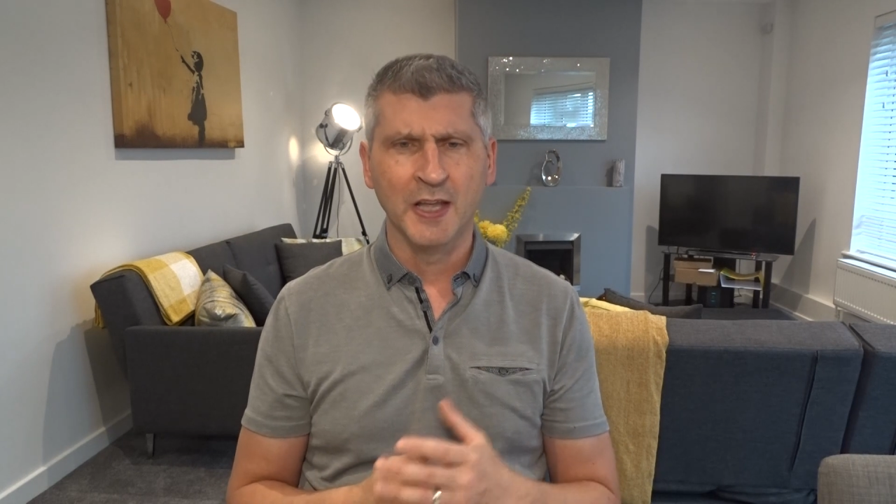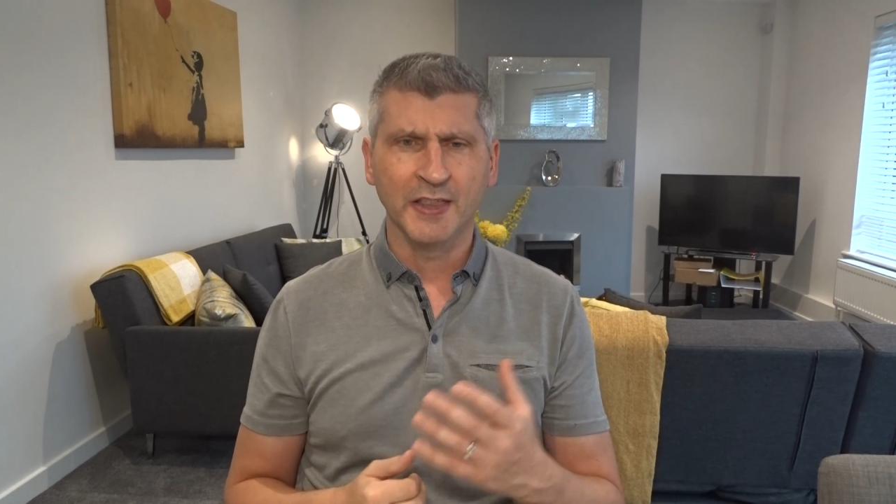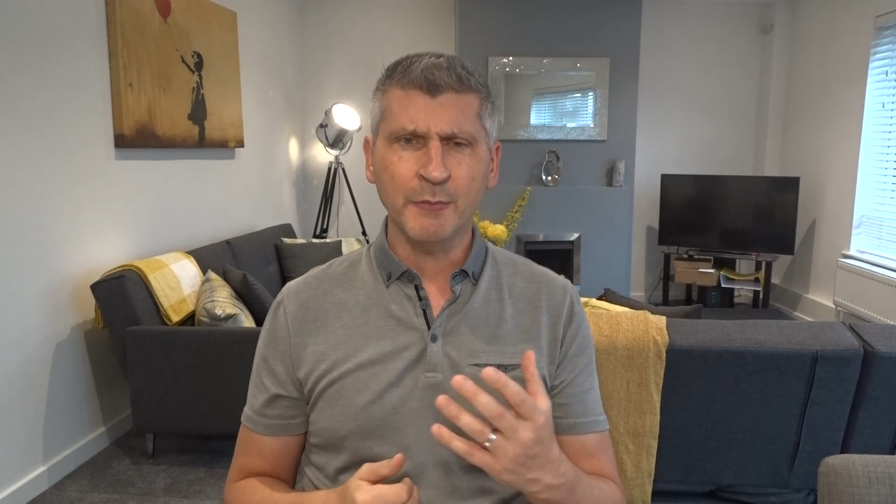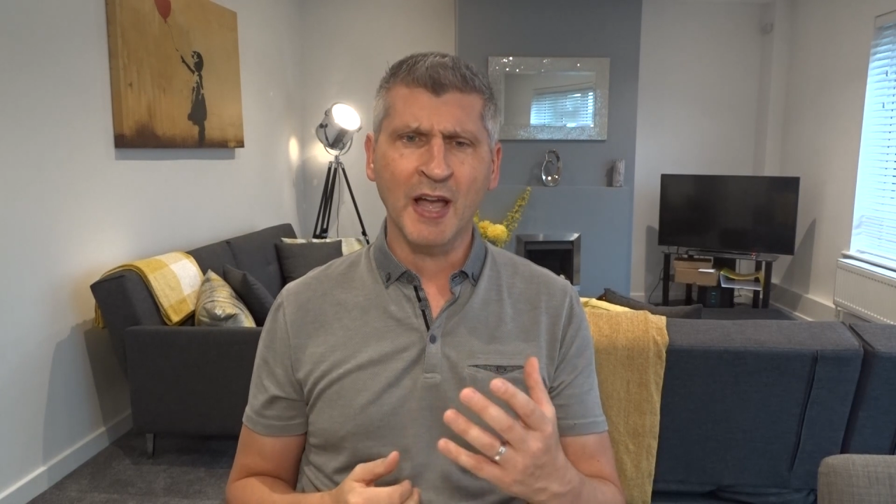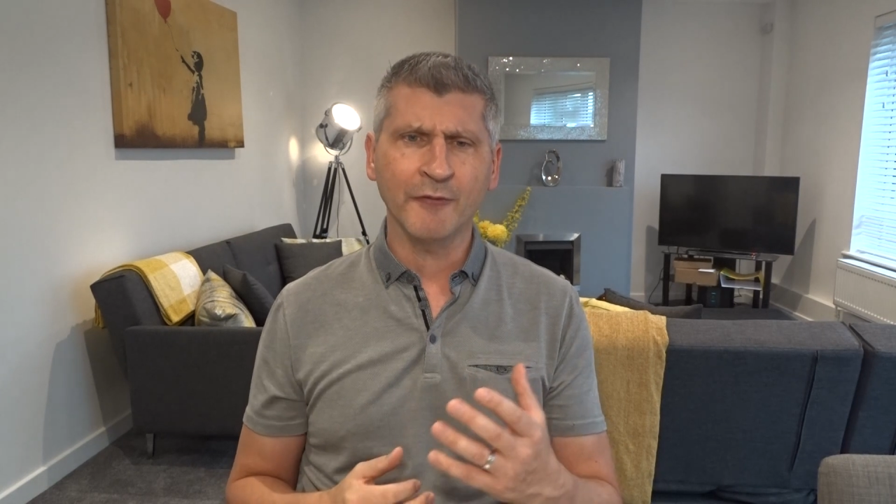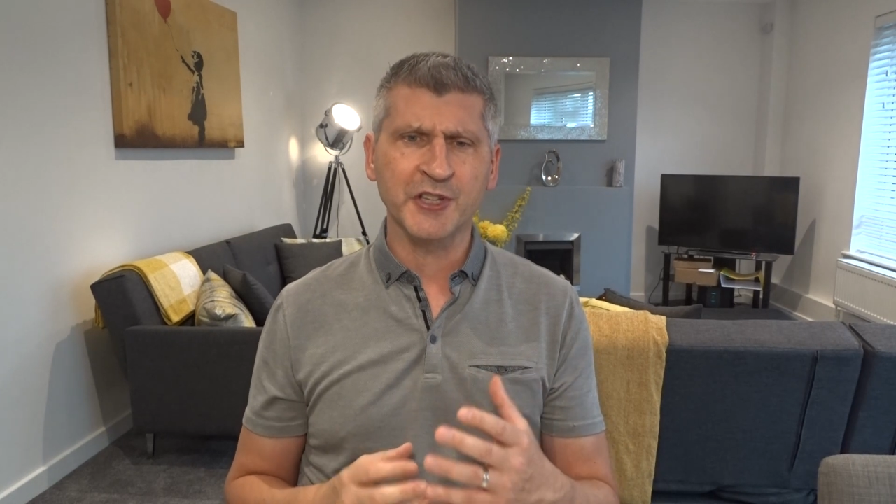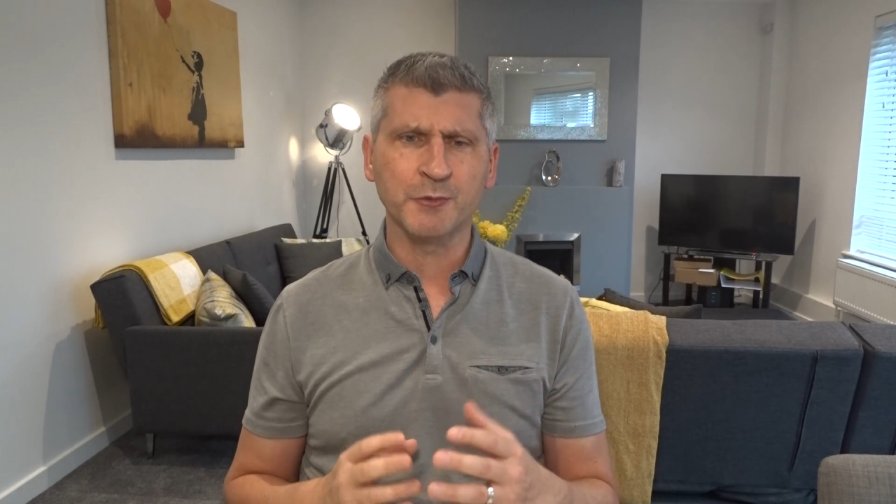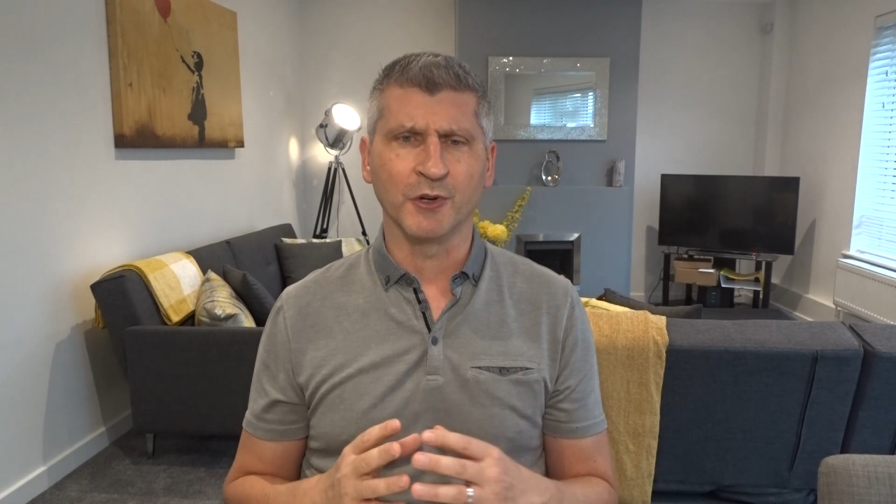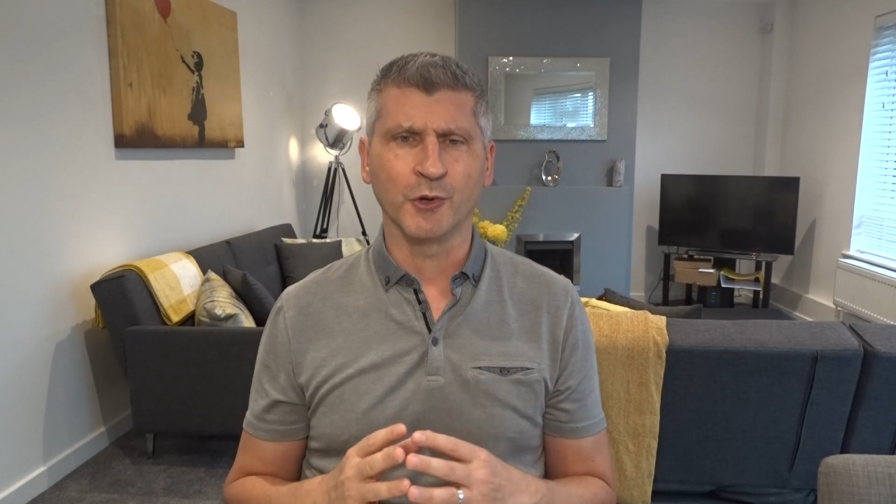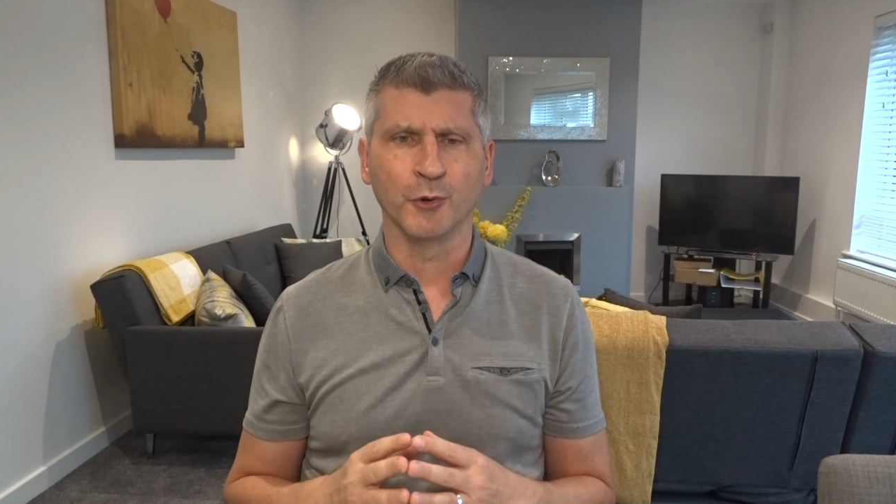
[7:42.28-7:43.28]
Then we have this
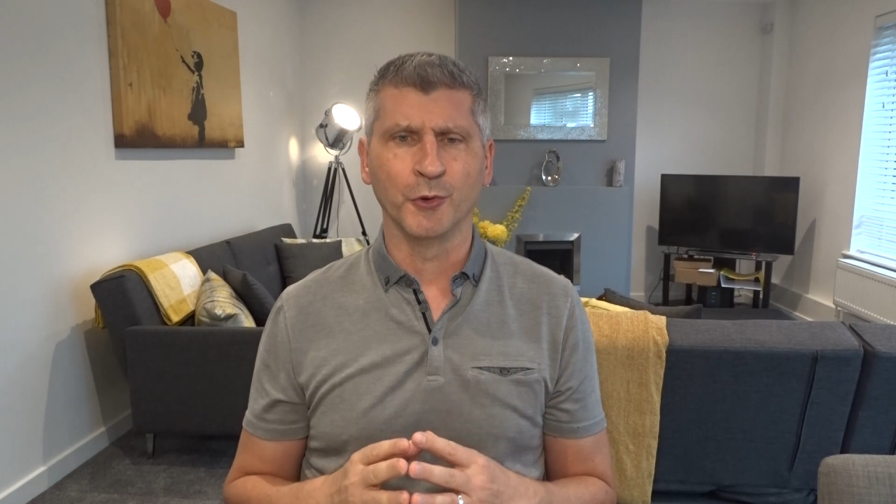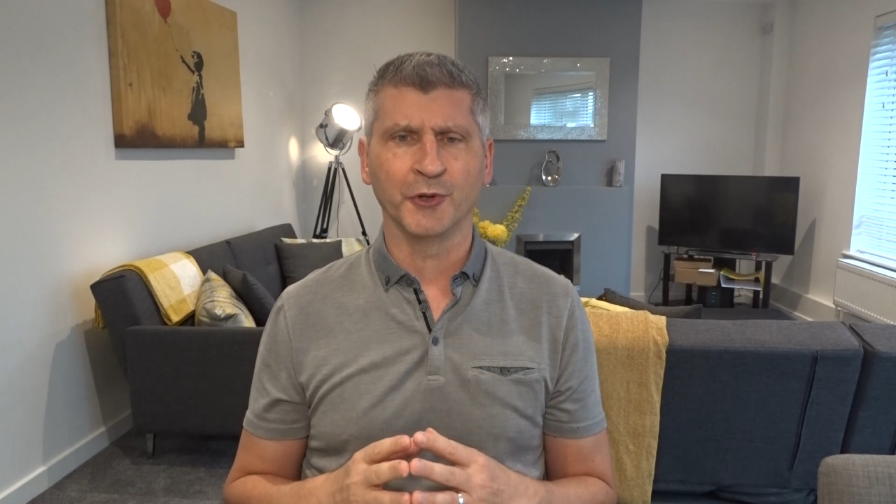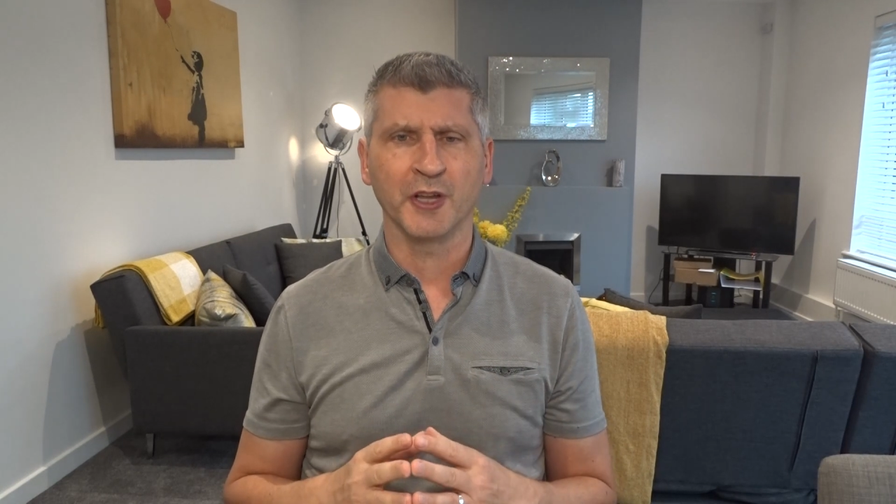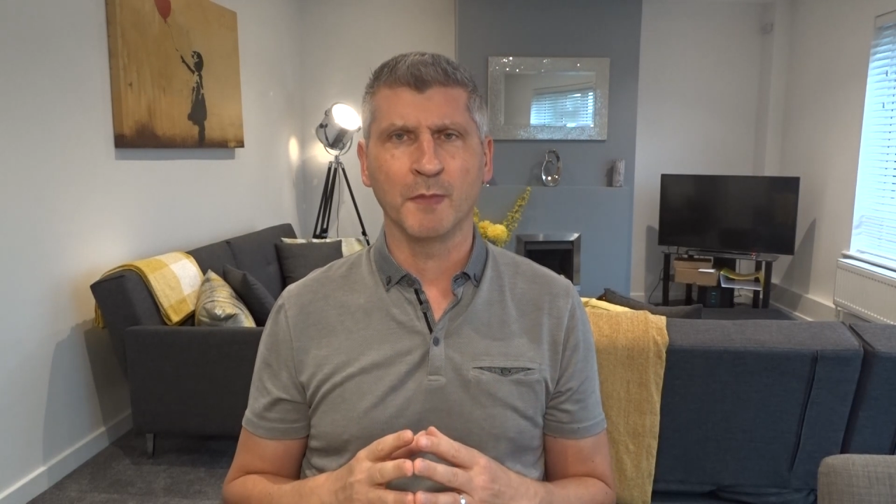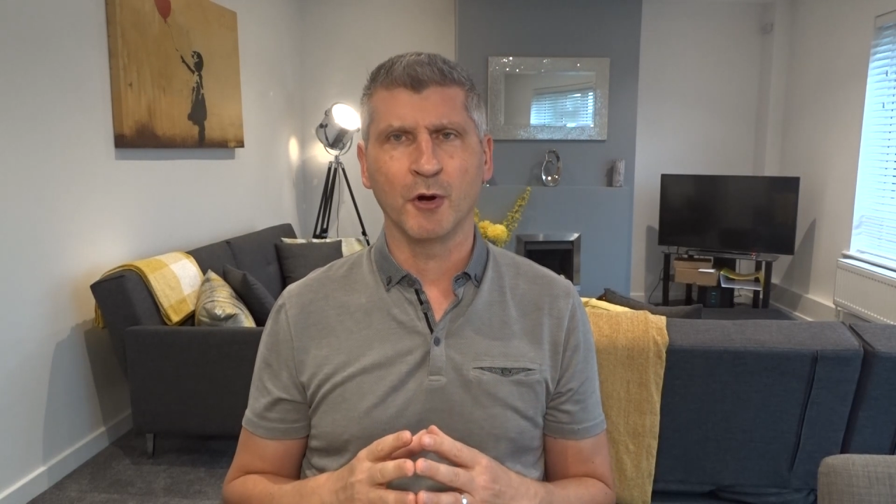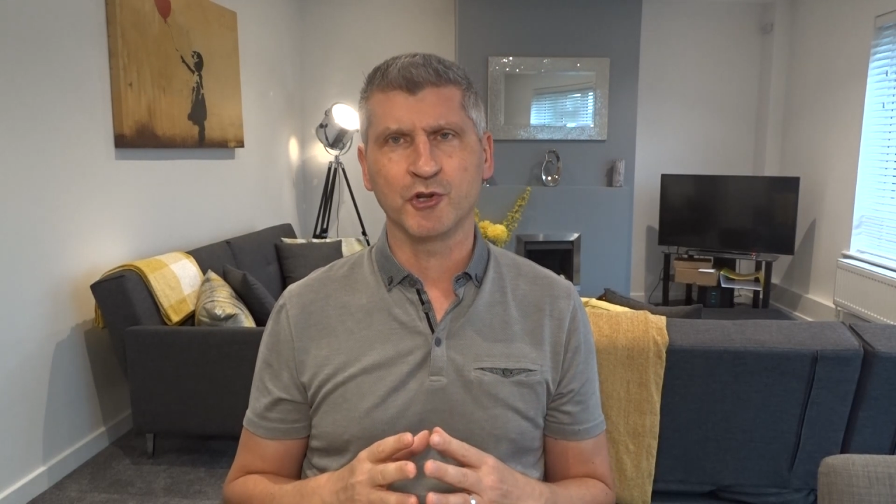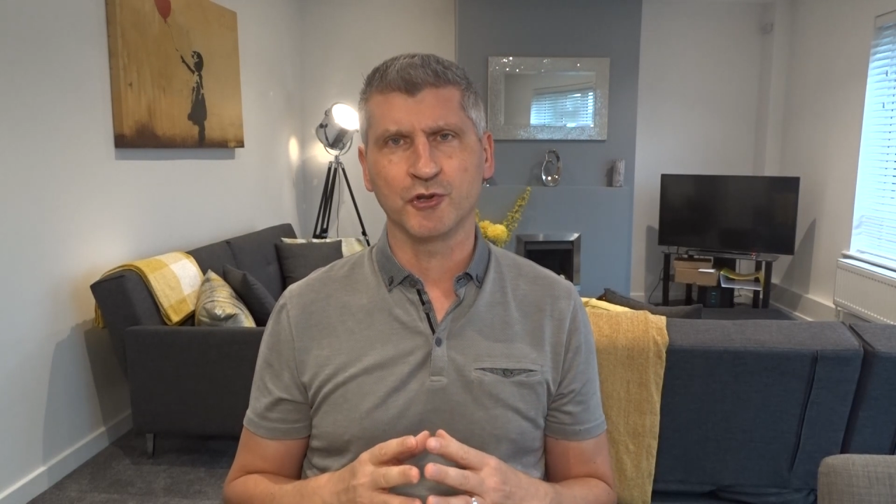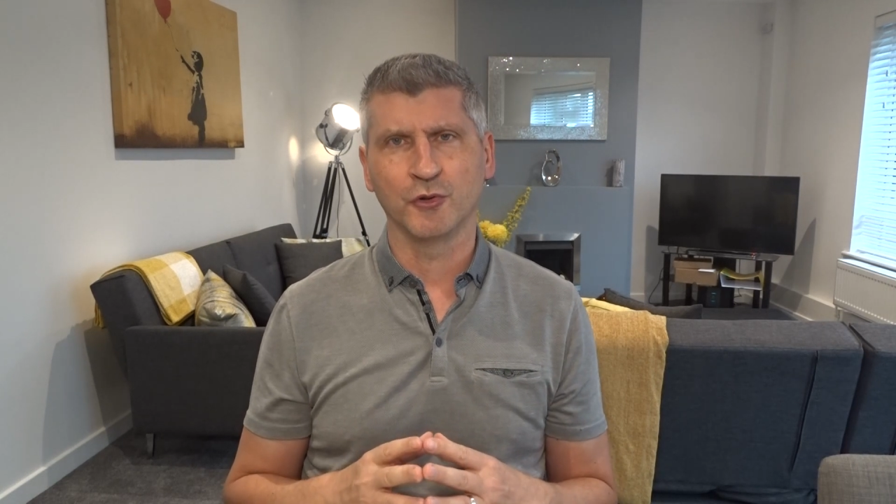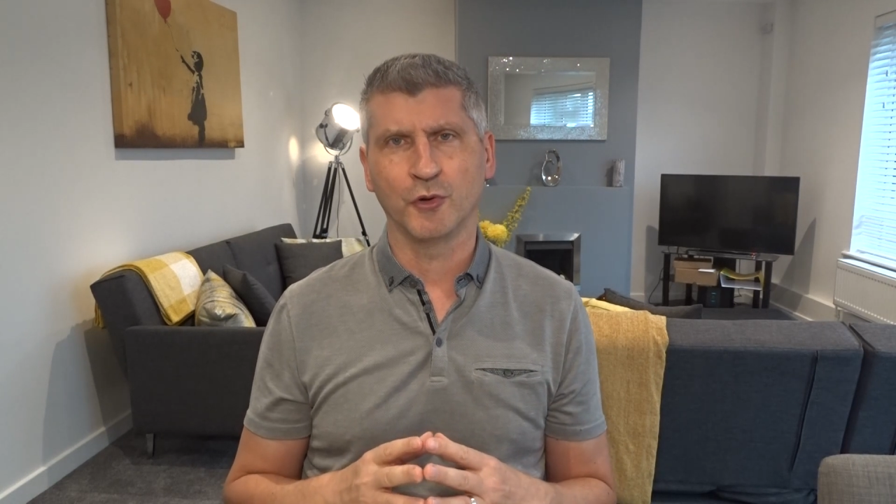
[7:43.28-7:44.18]
one called emotional